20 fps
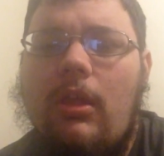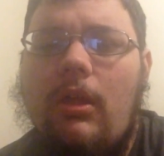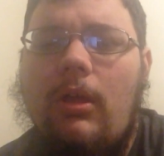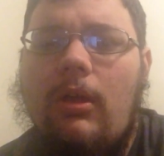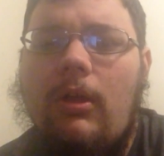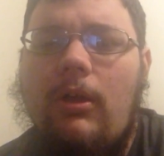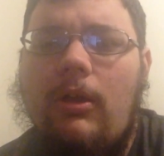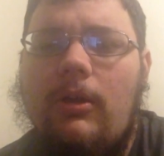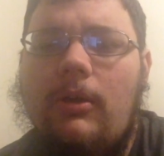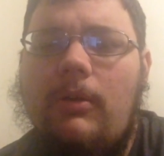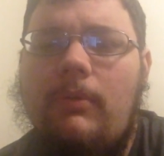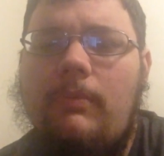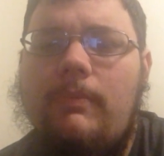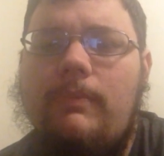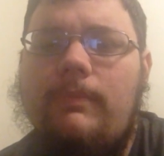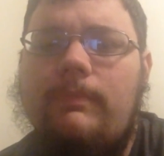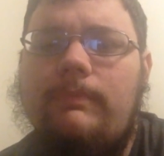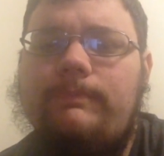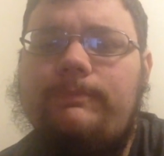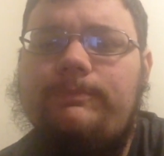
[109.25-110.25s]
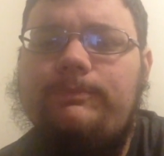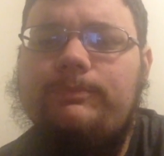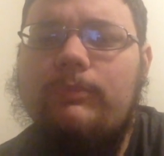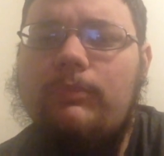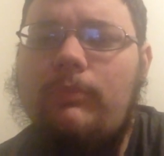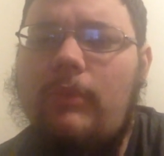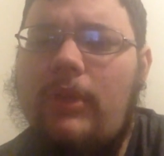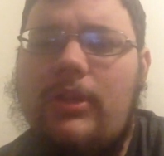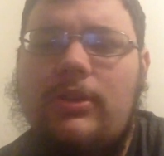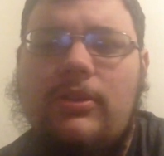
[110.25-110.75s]
Um,
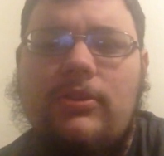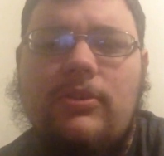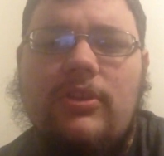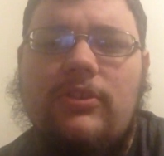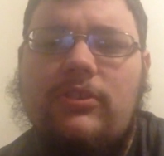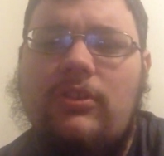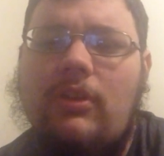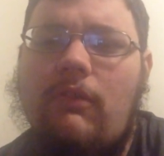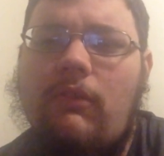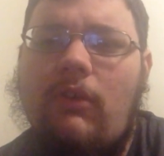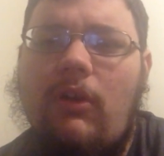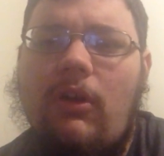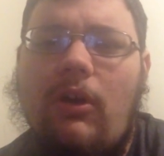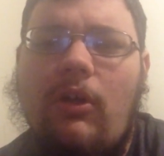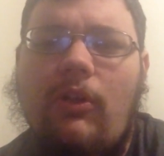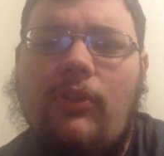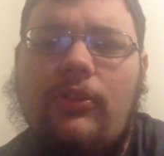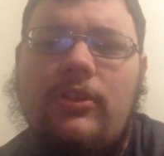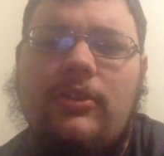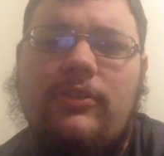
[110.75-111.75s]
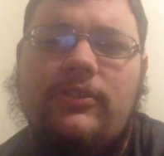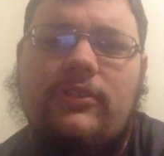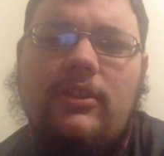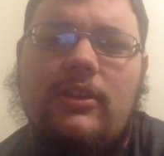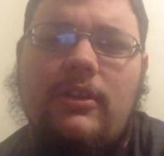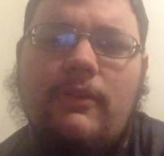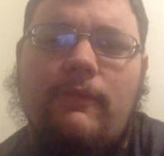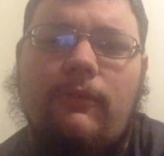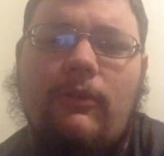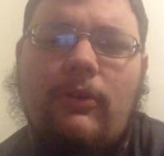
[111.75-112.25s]
but just overall, just
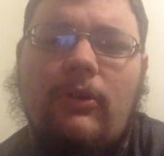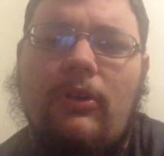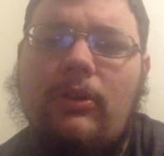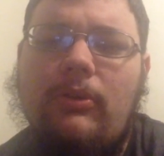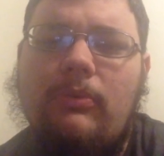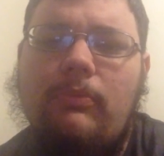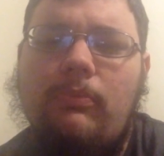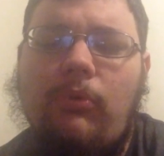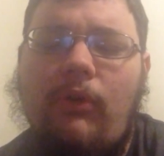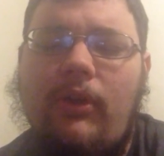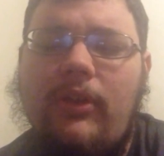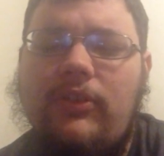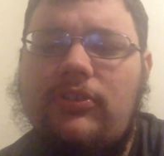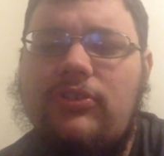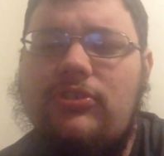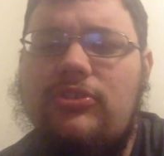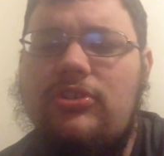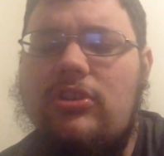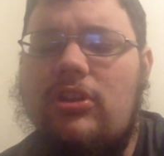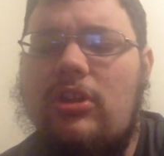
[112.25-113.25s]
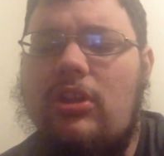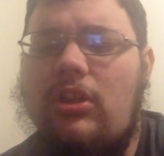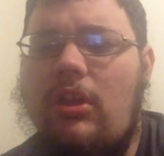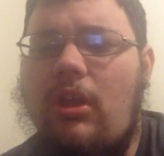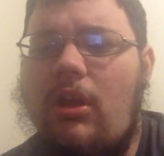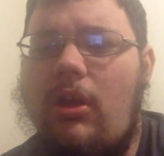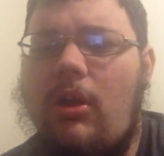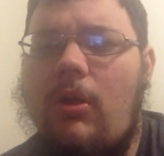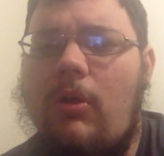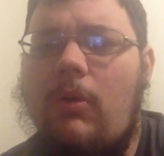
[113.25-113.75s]
the different places you can
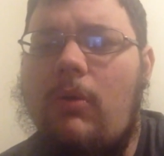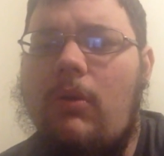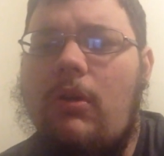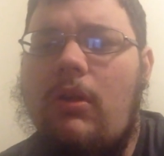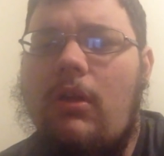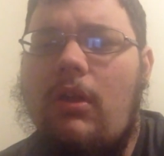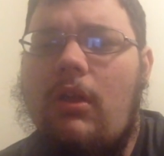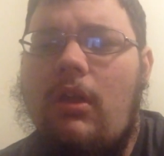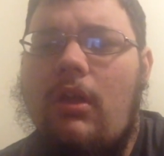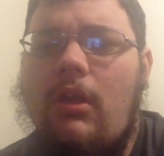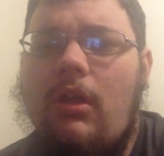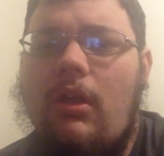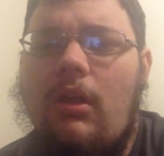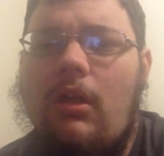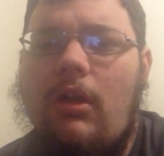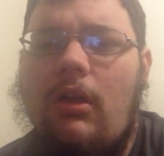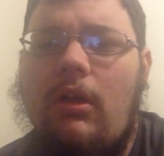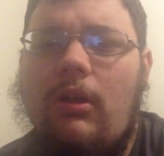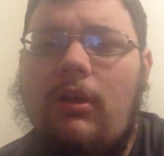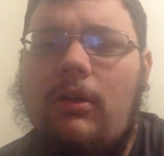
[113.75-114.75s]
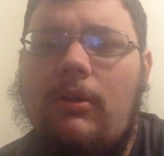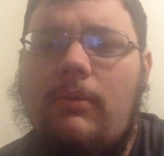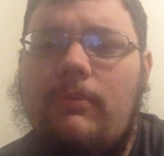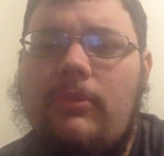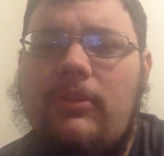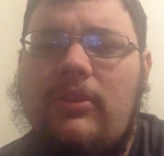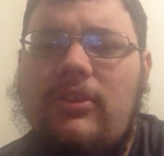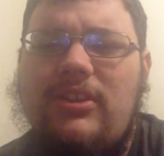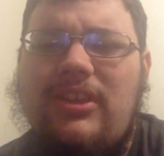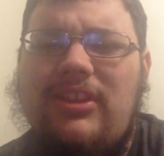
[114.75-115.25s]
go.
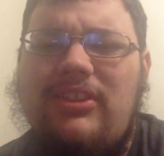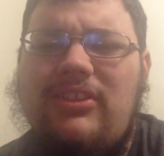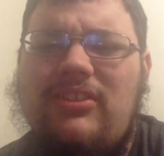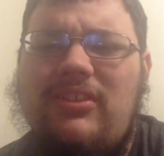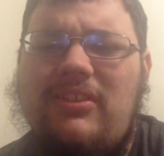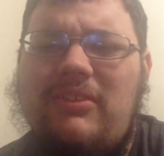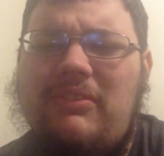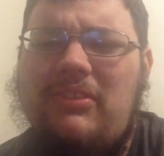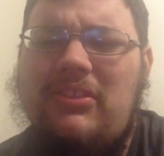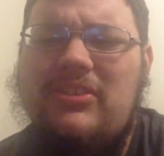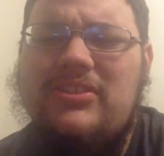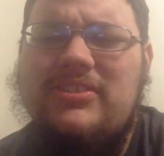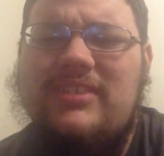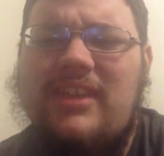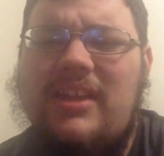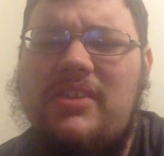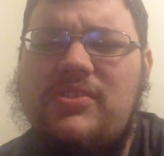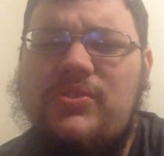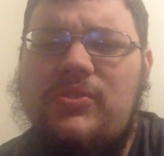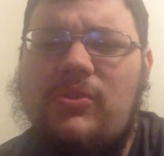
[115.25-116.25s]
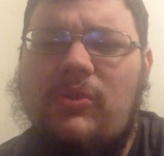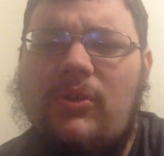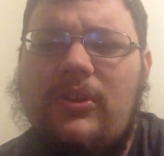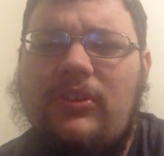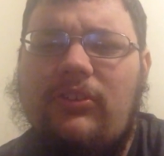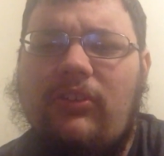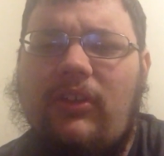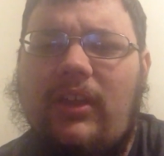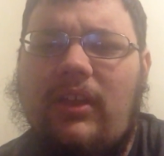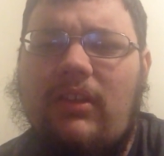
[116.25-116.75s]
And then even the side
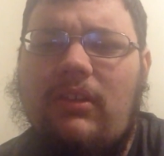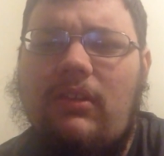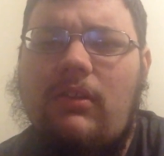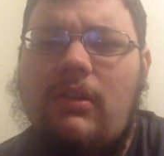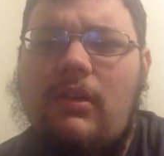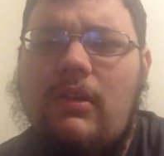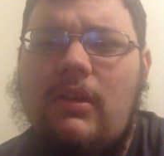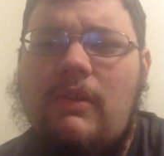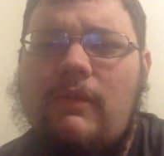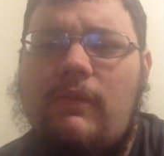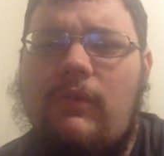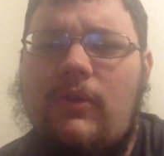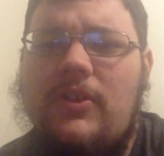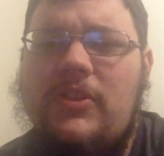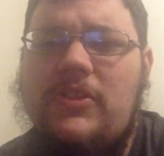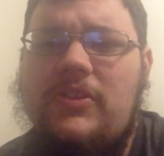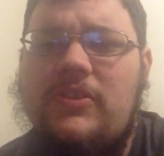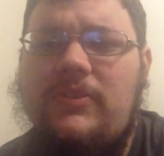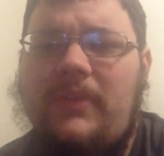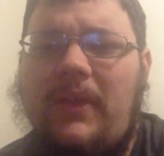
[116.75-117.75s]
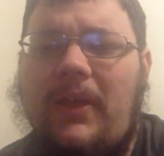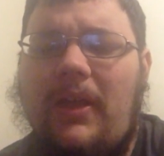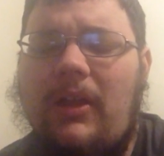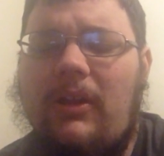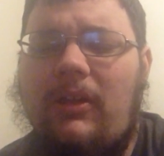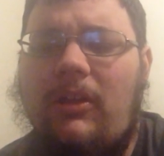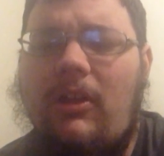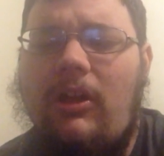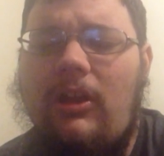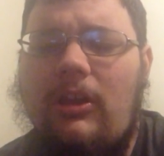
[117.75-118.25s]
stories, like for instance, I
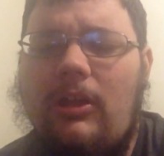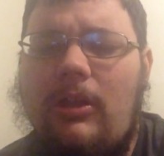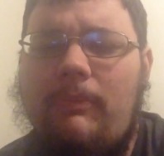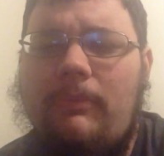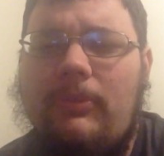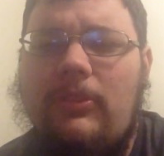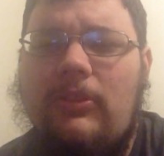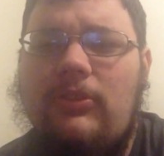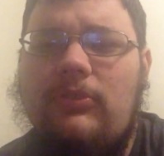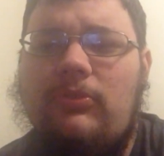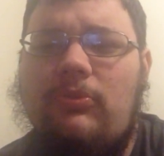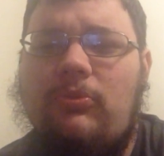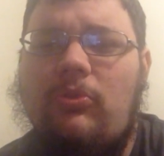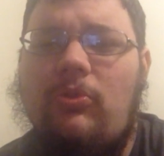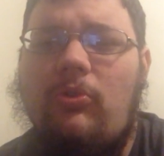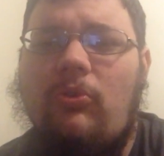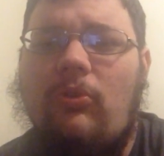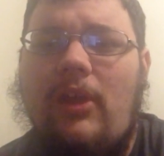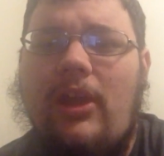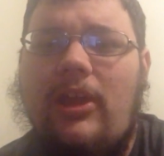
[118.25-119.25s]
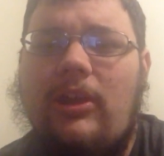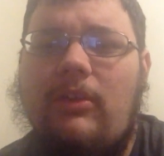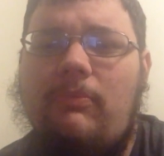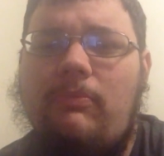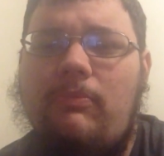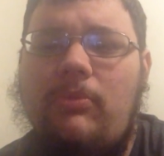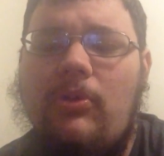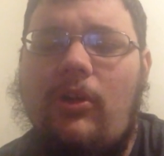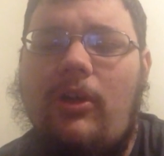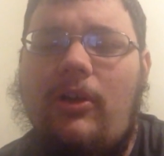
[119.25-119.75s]
got caught up in this real
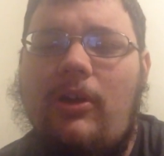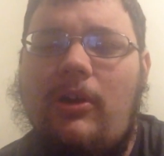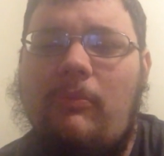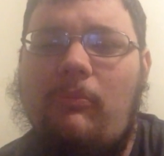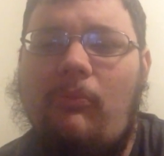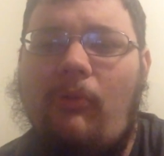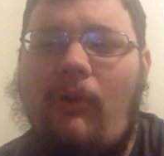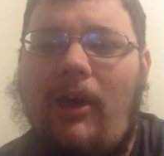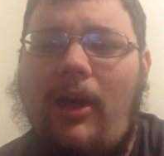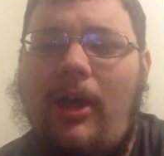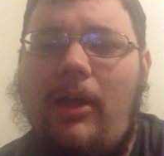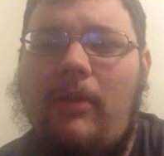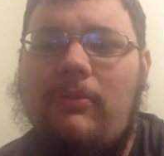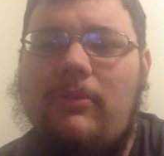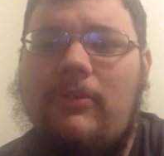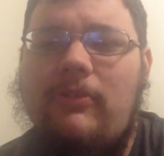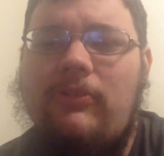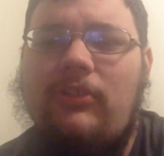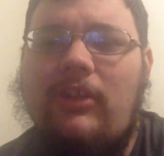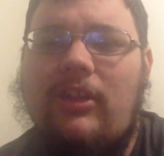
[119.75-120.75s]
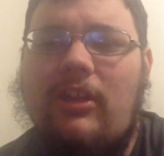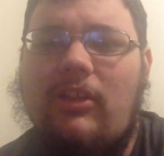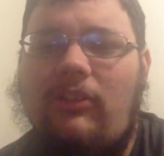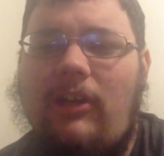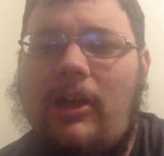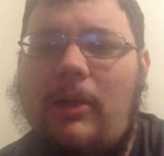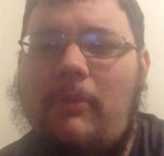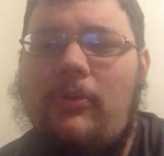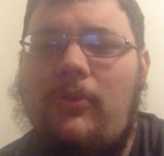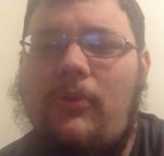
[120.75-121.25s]
random lab. It was like a
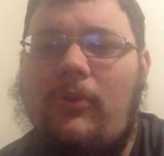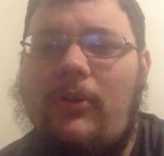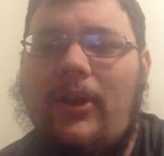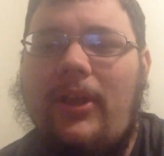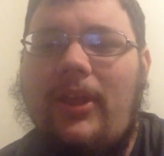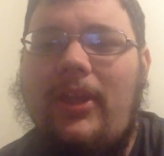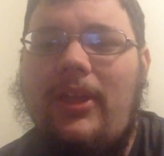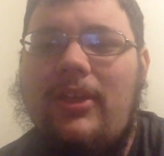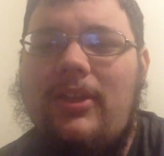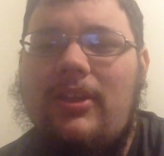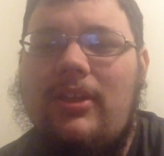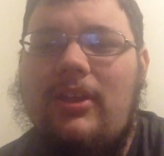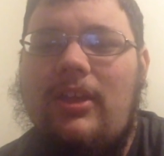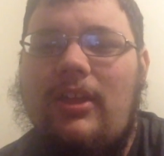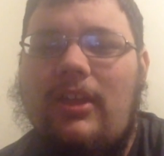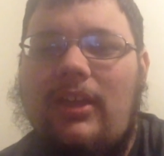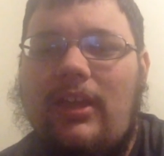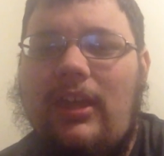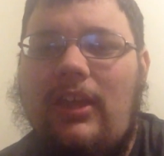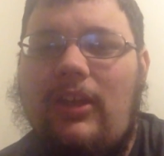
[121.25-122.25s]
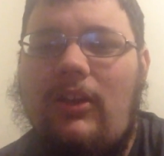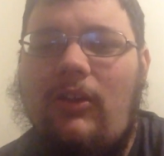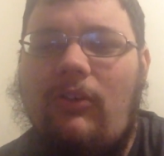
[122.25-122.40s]
laboratory, and